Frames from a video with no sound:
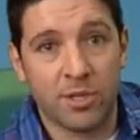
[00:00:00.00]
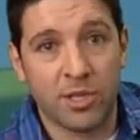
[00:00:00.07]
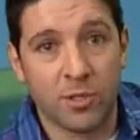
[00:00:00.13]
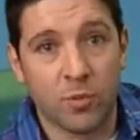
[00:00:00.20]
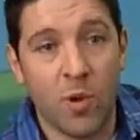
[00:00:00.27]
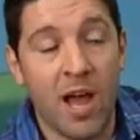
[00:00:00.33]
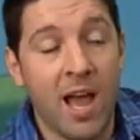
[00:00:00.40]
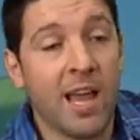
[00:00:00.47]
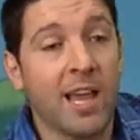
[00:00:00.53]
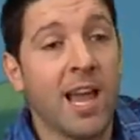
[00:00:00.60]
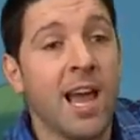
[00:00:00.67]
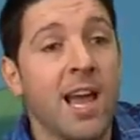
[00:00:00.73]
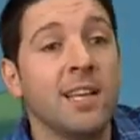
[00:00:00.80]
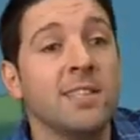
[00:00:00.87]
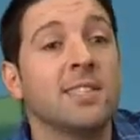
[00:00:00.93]
Because why,
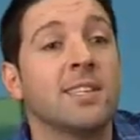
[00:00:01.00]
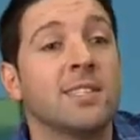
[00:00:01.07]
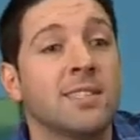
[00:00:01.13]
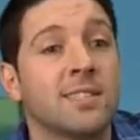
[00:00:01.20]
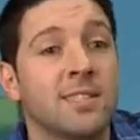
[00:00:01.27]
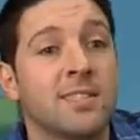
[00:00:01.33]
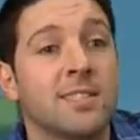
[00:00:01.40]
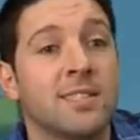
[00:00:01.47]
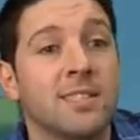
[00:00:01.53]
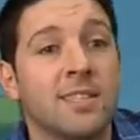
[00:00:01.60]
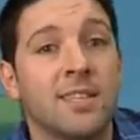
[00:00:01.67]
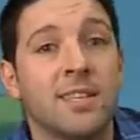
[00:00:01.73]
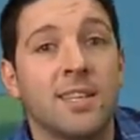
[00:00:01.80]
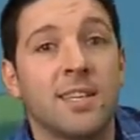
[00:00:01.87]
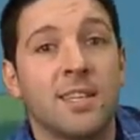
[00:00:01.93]
guys? It's
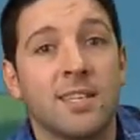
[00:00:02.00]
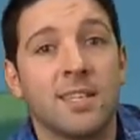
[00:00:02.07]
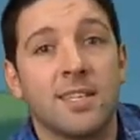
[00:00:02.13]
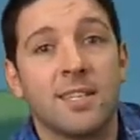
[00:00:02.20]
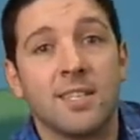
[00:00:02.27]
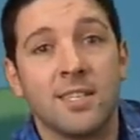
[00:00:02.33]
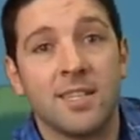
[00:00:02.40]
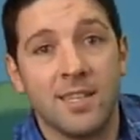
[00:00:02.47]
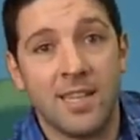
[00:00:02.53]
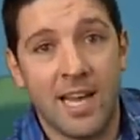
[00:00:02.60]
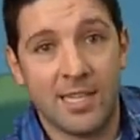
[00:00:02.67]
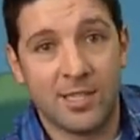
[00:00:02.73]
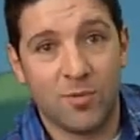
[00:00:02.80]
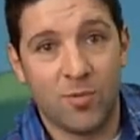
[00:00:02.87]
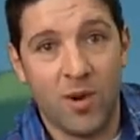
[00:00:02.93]
Dumbass Tuesday.
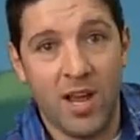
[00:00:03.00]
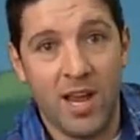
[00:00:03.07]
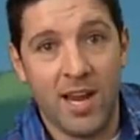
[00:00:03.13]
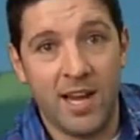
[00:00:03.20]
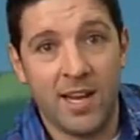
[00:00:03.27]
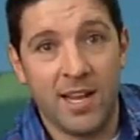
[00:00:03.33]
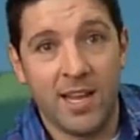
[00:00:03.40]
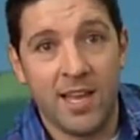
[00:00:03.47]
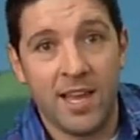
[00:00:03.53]
That's right.